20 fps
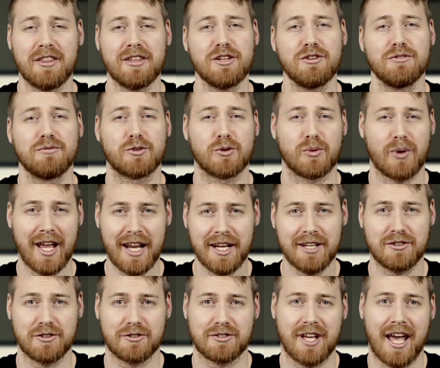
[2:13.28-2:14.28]
that you've
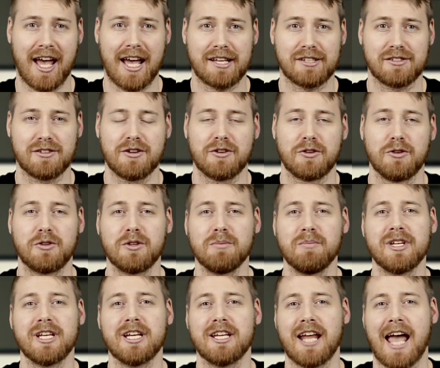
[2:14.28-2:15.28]
created your tags, you can
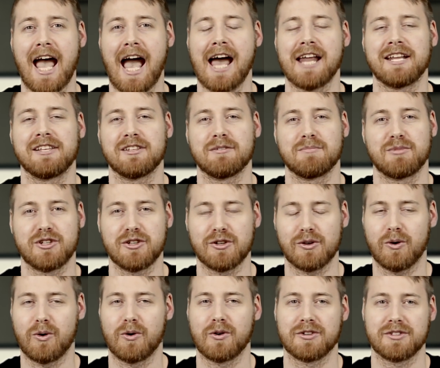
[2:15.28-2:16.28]
begin adding them to
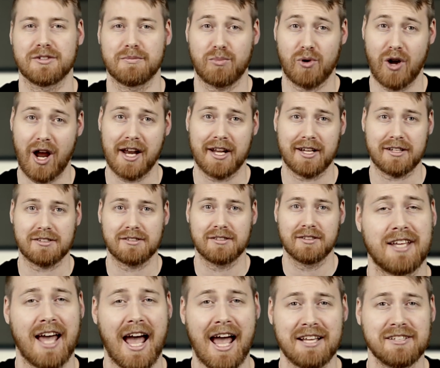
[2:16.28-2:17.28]
your orders and products.
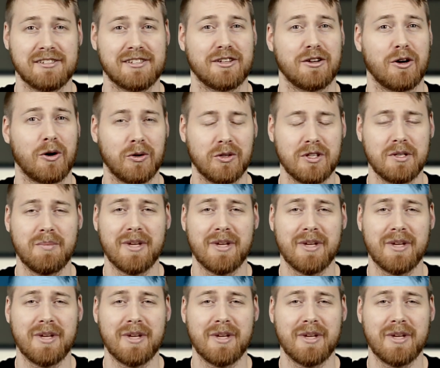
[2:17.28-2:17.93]
Tags can only